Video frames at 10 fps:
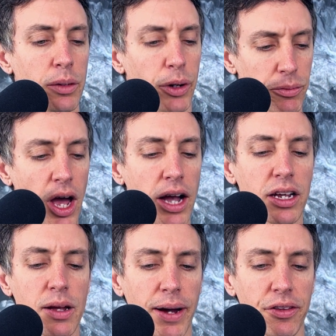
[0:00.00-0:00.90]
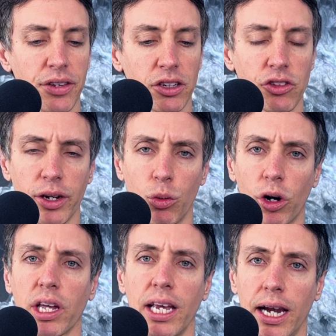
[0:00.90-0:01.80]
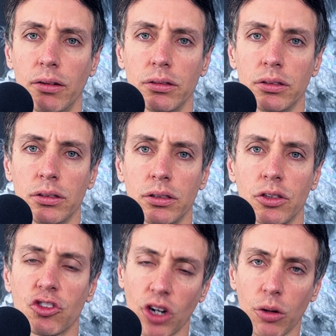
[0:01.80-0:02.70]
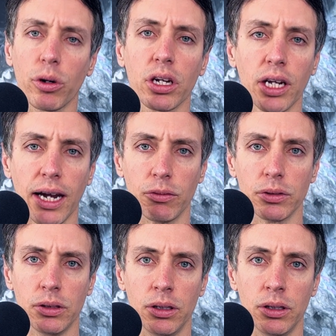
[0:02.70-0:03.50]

But I'm talking about things like working out. Start working out.